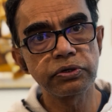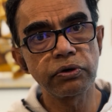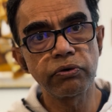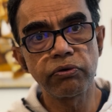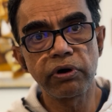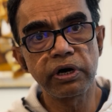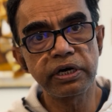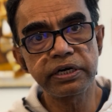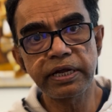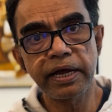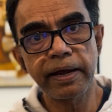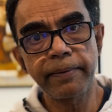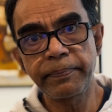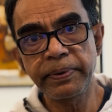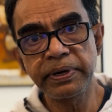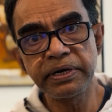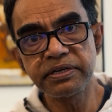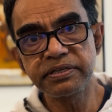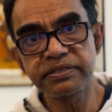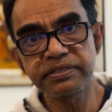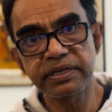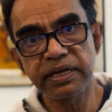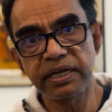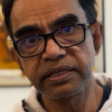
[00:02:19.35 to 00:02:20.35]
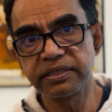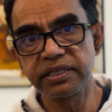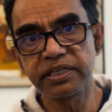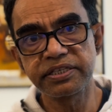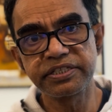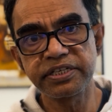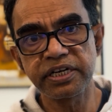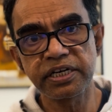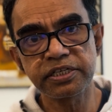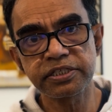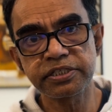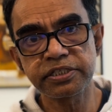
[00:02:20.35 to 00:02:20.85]
what happens at the
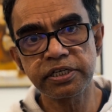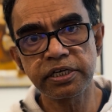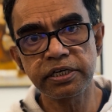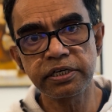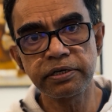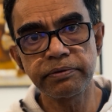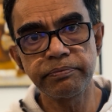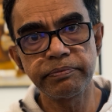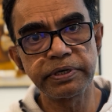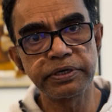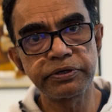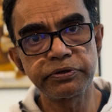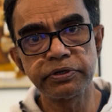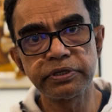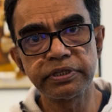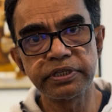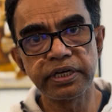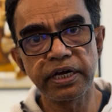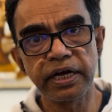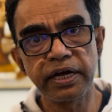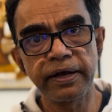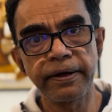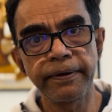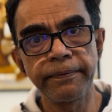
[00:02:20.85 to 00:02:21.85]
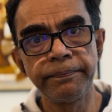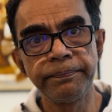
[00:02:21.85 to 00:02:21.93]
junction between the